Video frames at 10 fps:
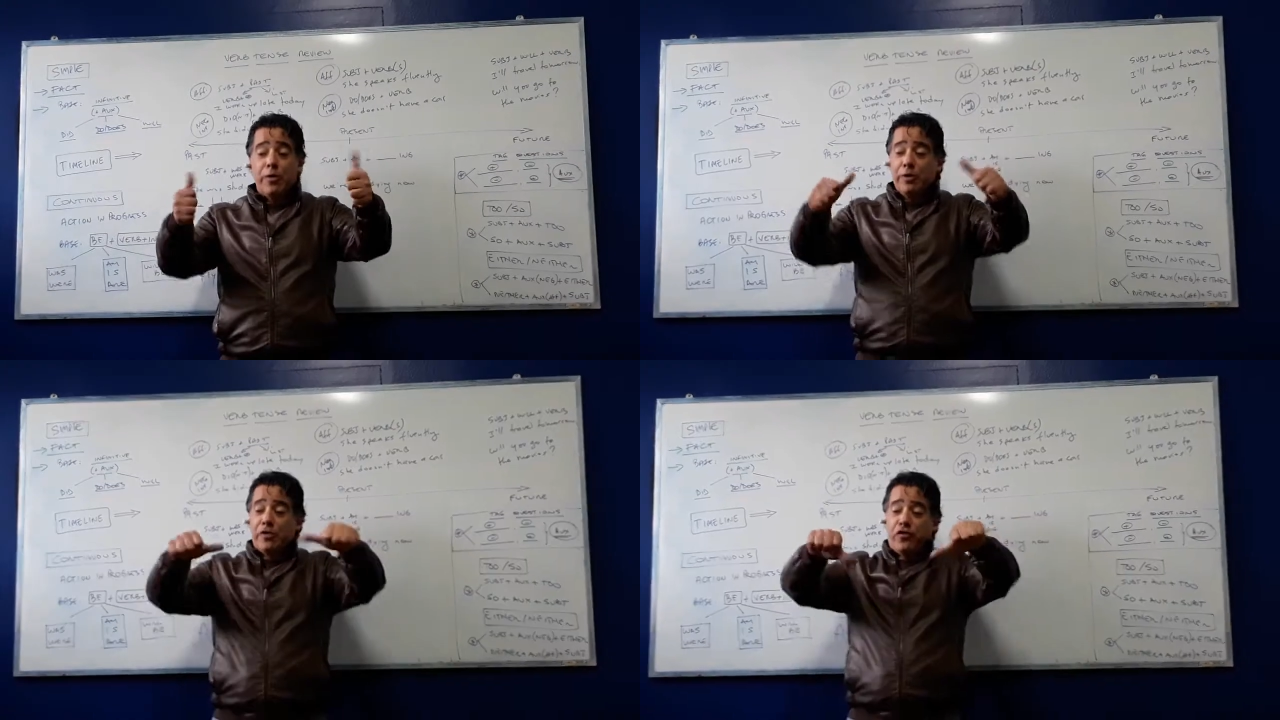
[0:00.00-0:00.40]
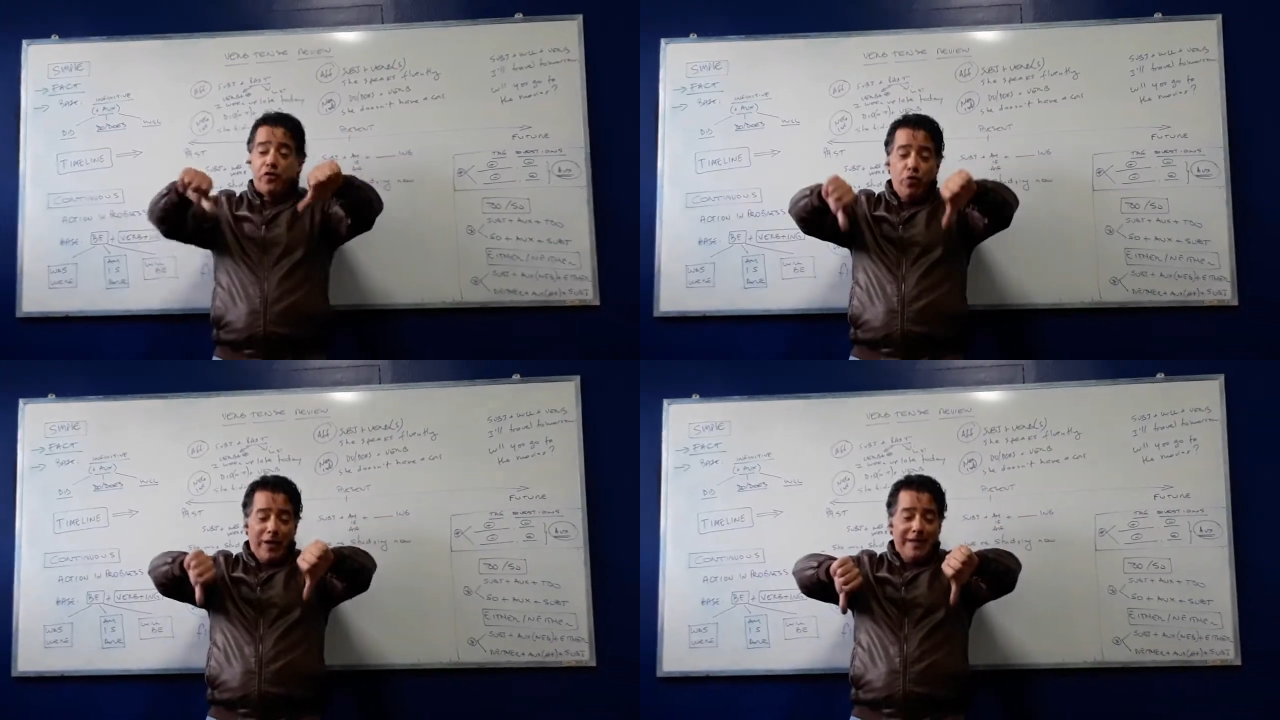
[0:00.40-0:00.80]
with
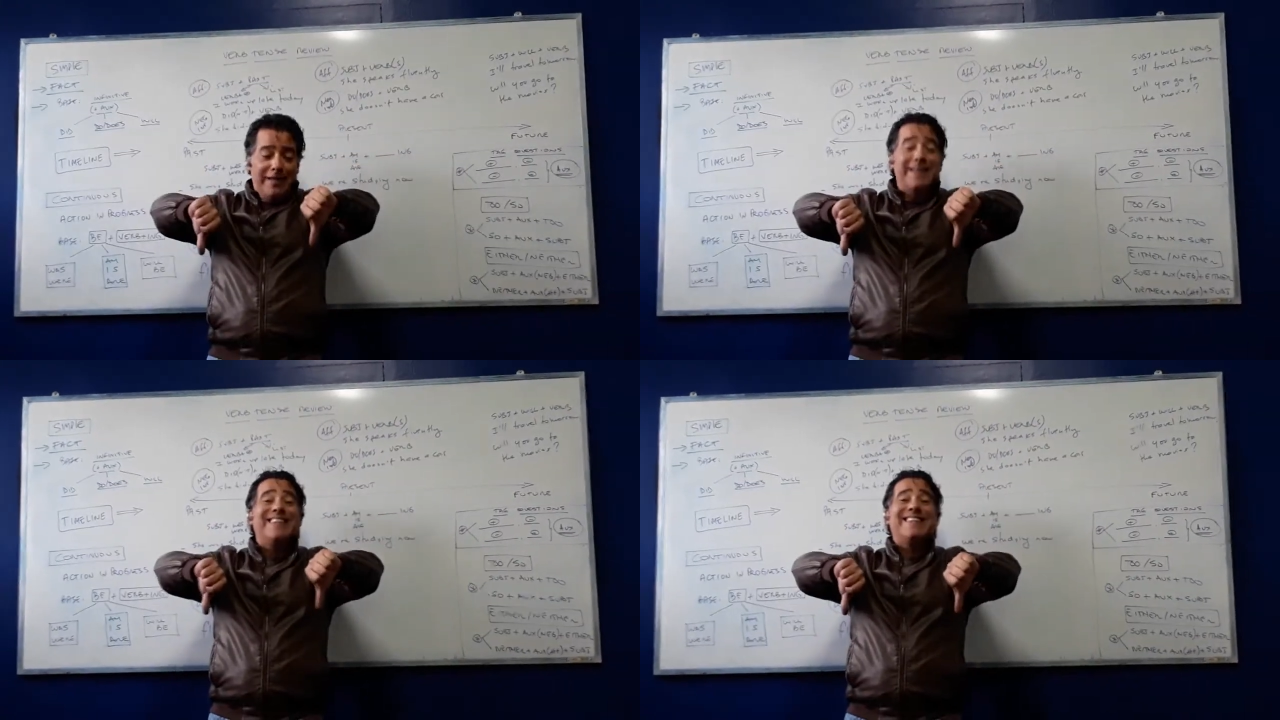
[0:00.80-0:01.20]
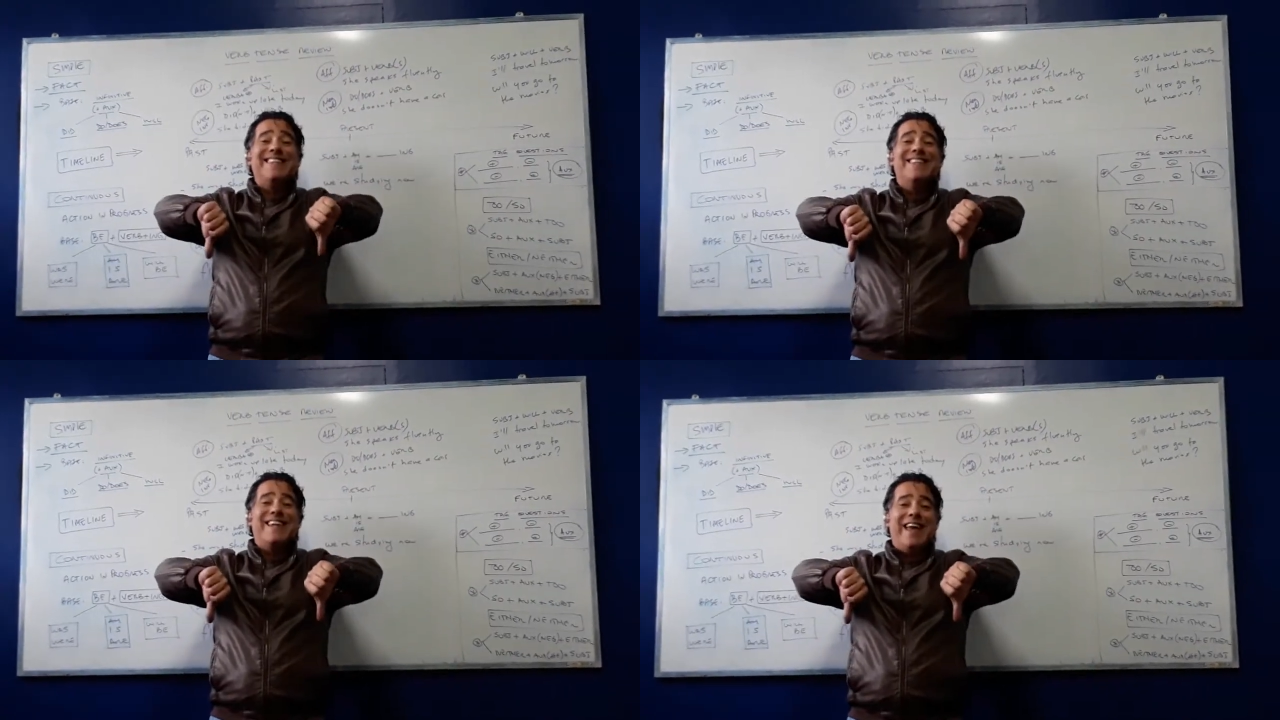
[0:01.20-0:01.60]
two ideas in
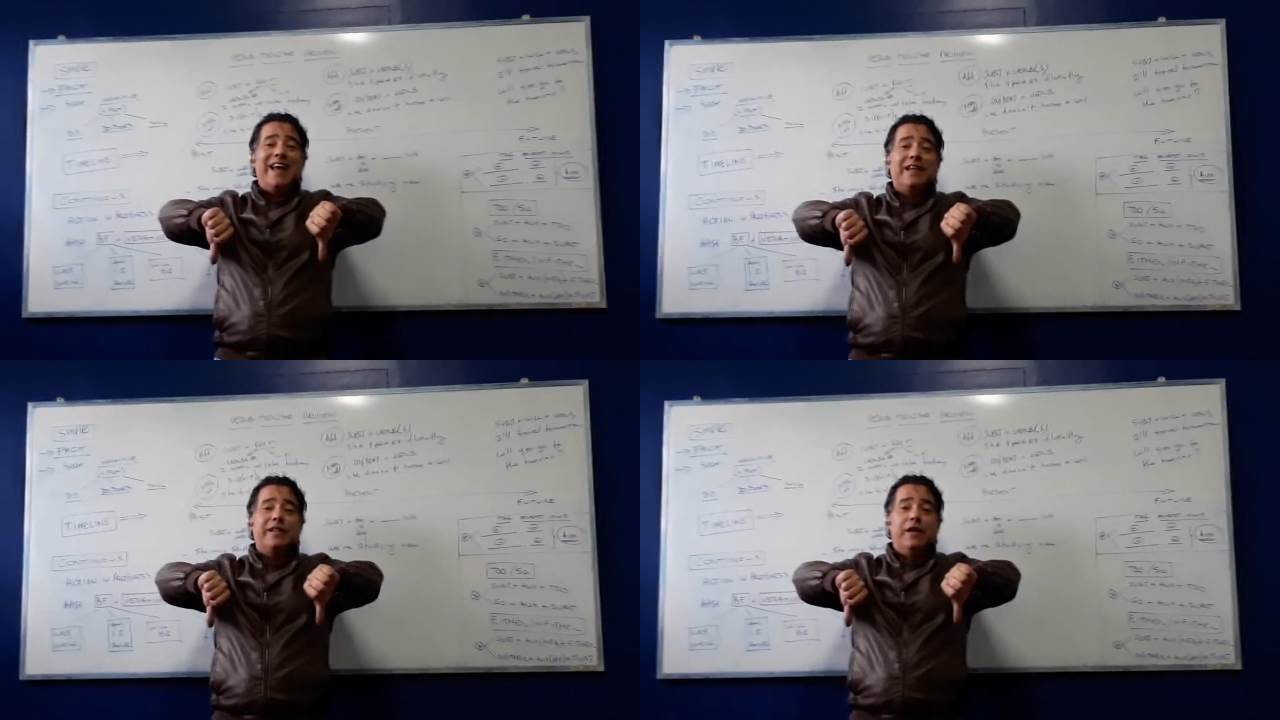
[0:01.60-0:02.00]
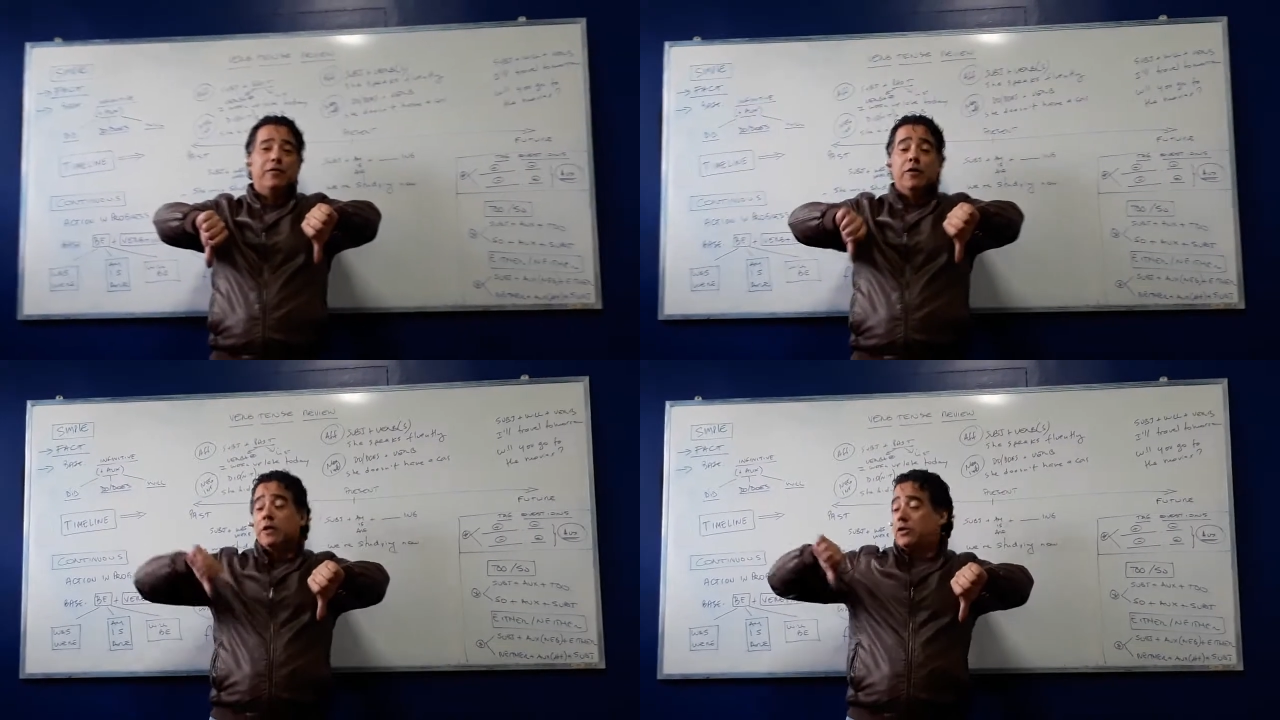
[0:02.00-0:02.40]
the negative,